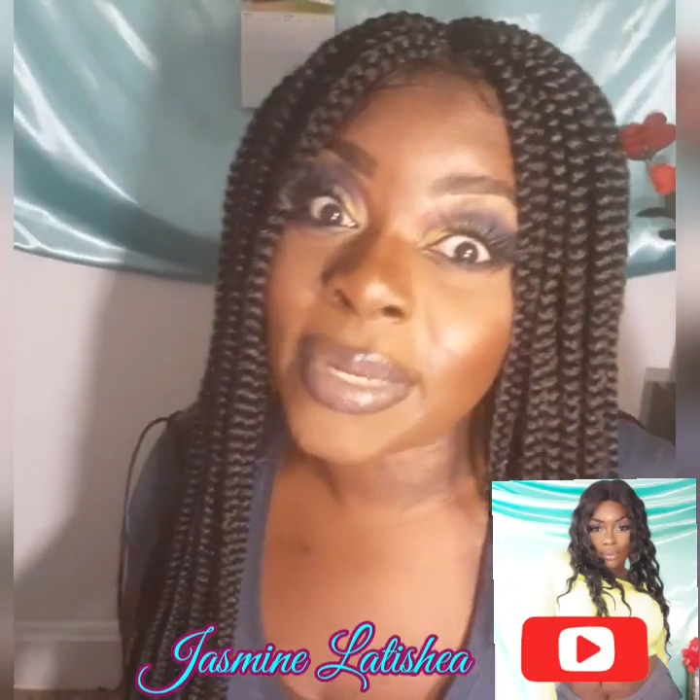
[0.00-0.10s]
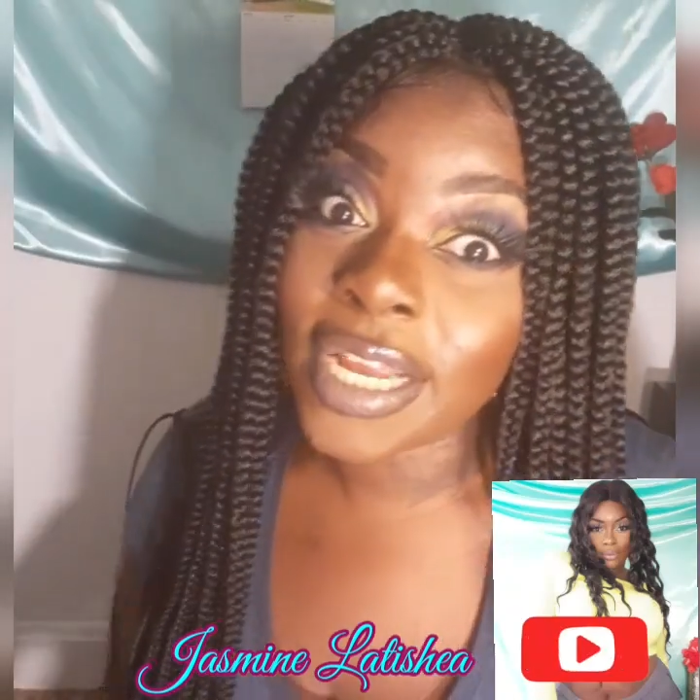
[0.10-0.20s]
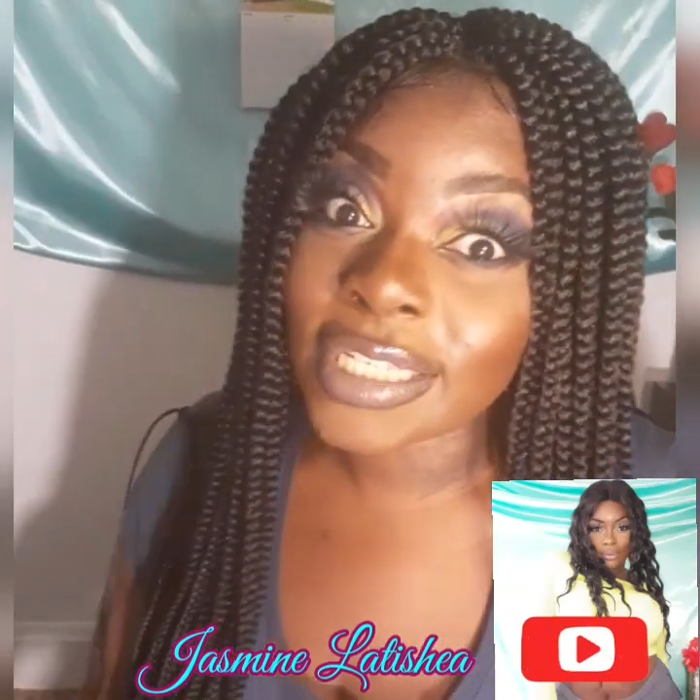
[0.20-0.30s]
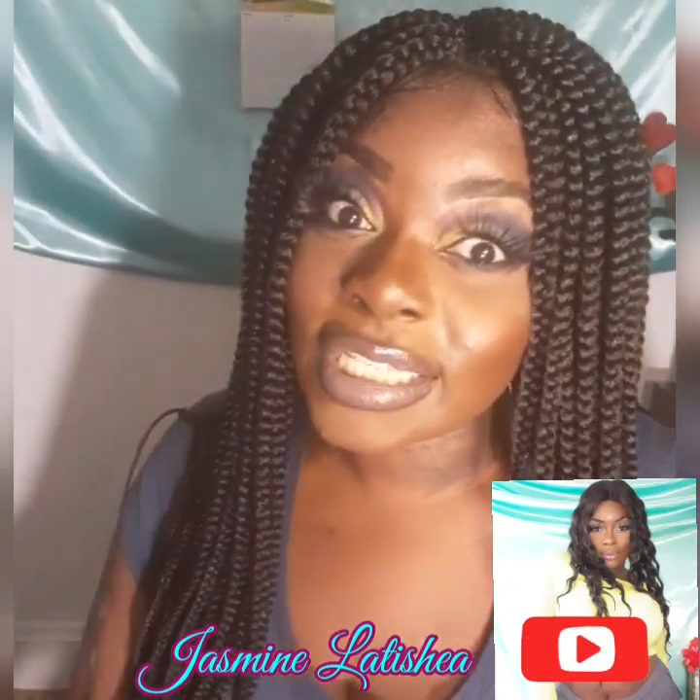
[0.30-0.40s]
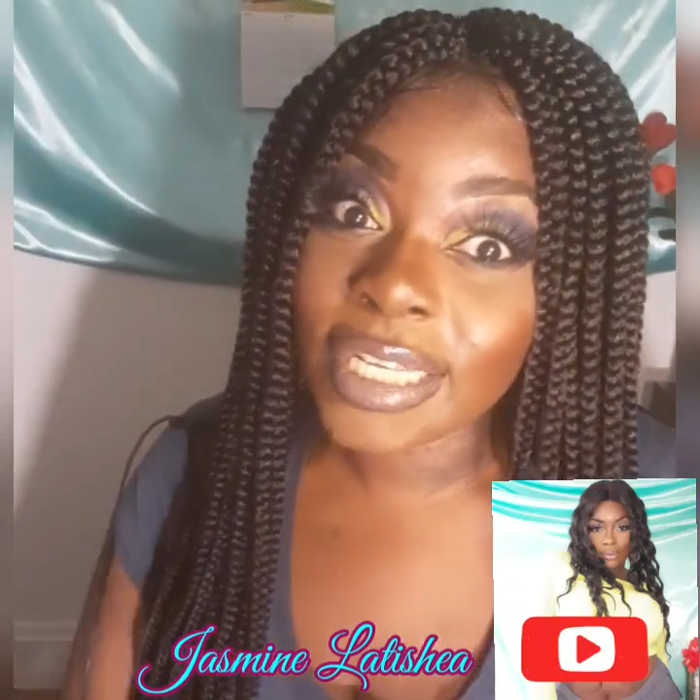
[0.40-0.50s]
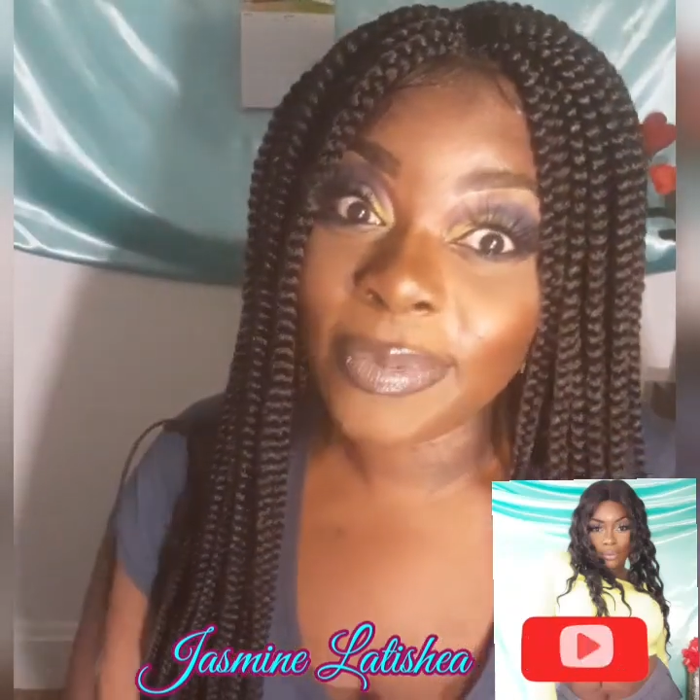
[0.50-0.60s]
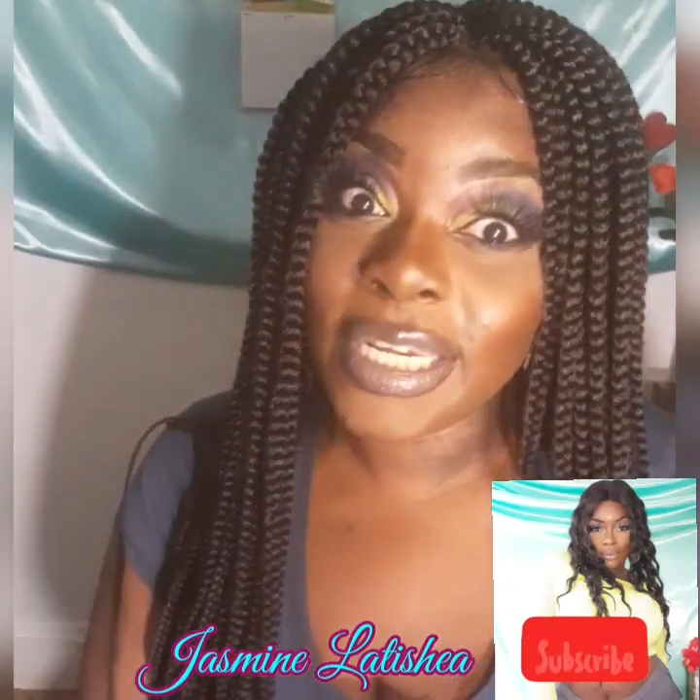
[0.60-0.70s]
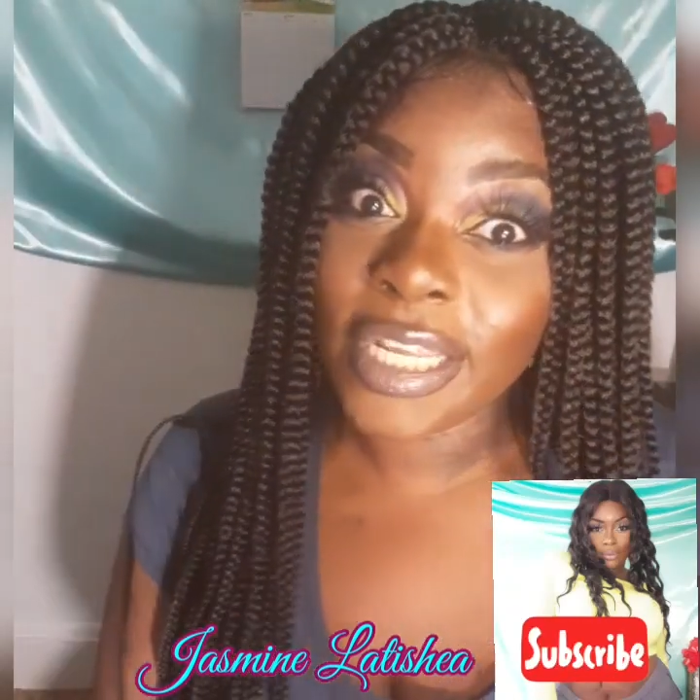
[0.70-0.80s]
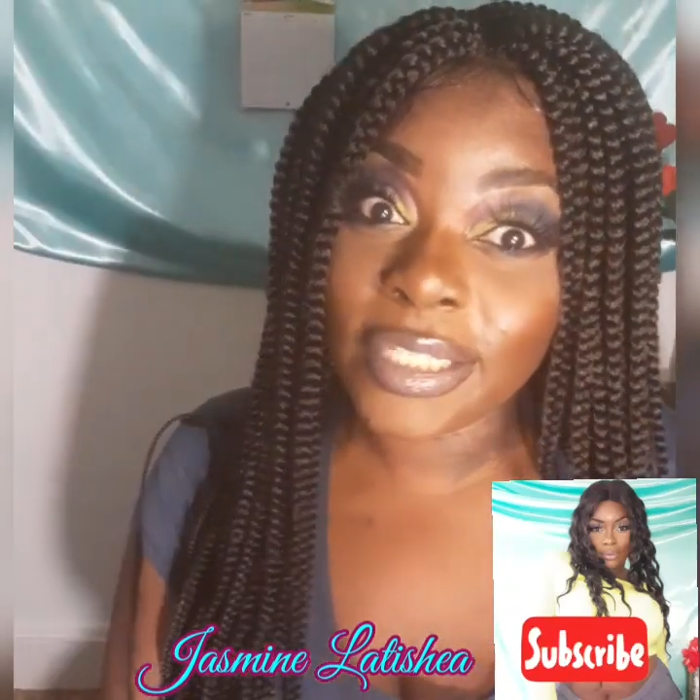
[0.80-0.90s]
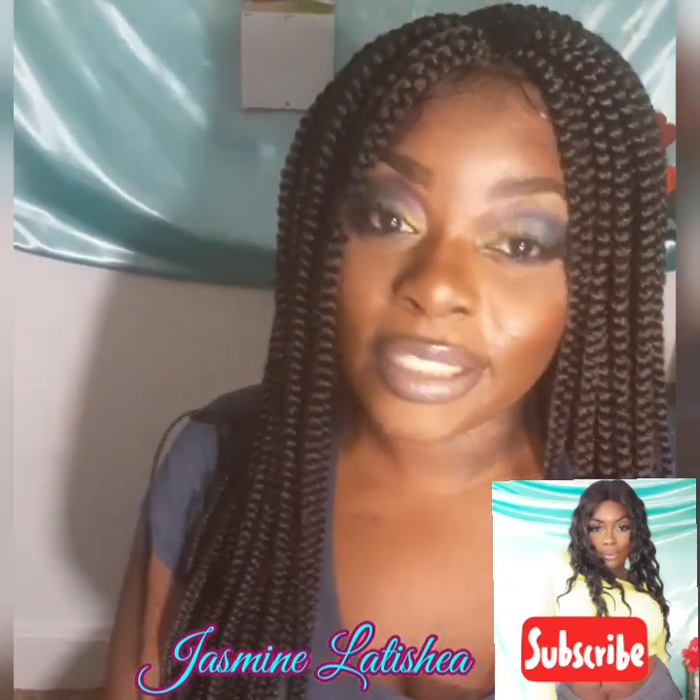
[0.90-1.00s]
that
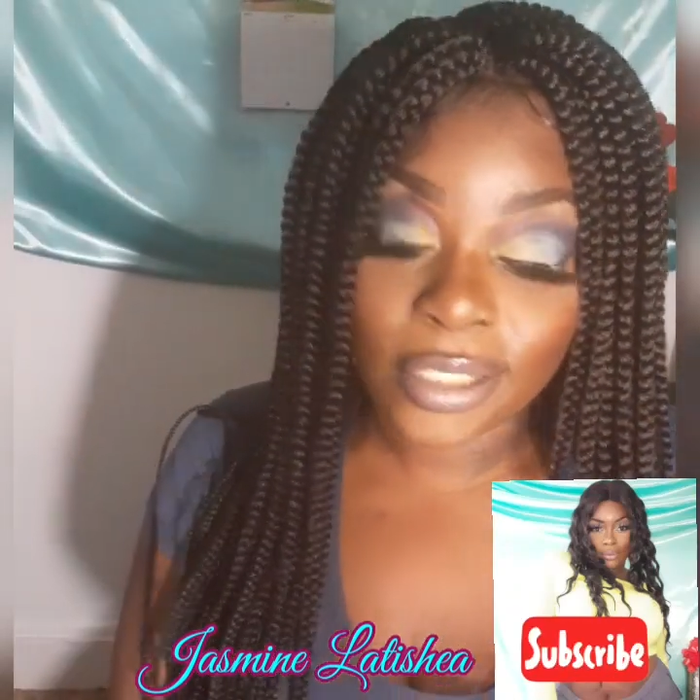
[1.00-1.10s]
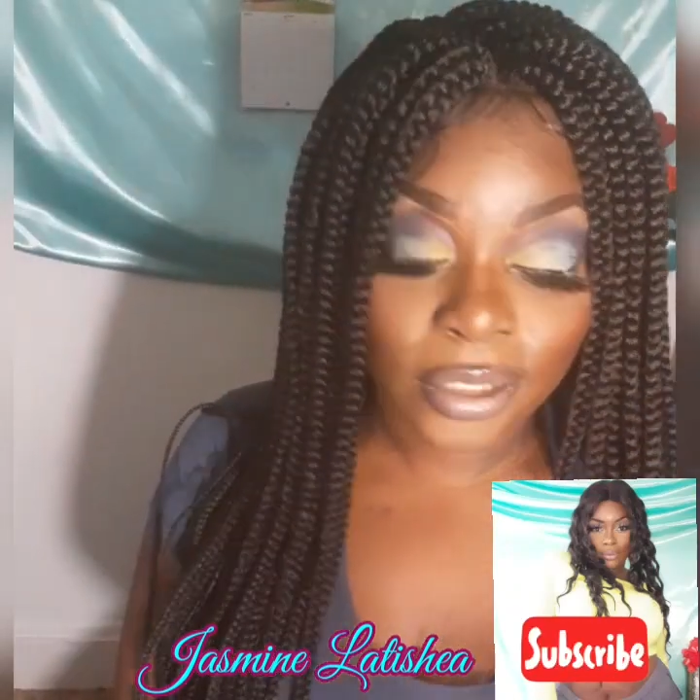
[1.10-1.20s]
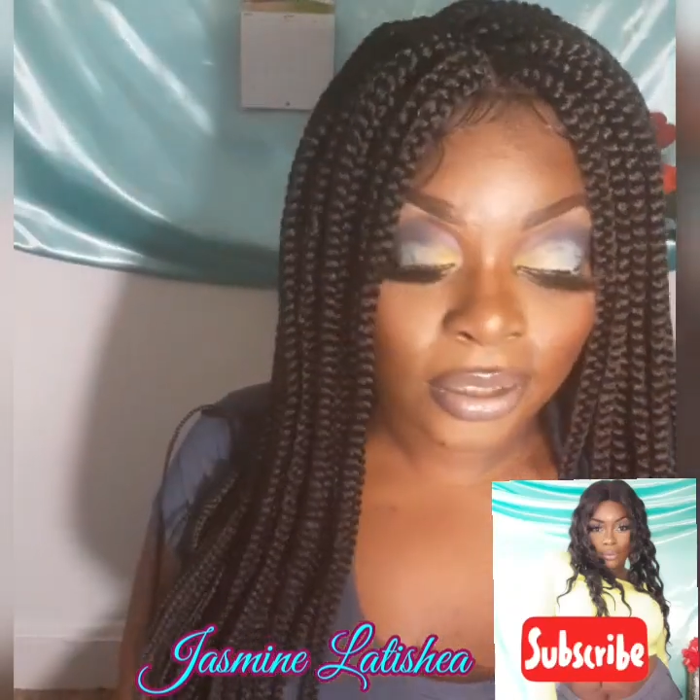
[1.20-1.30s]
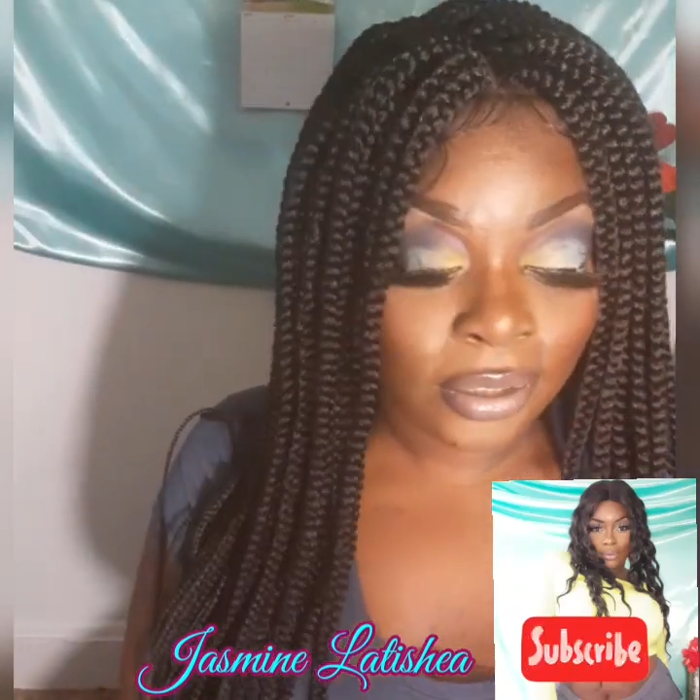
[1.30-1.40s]
CBD tea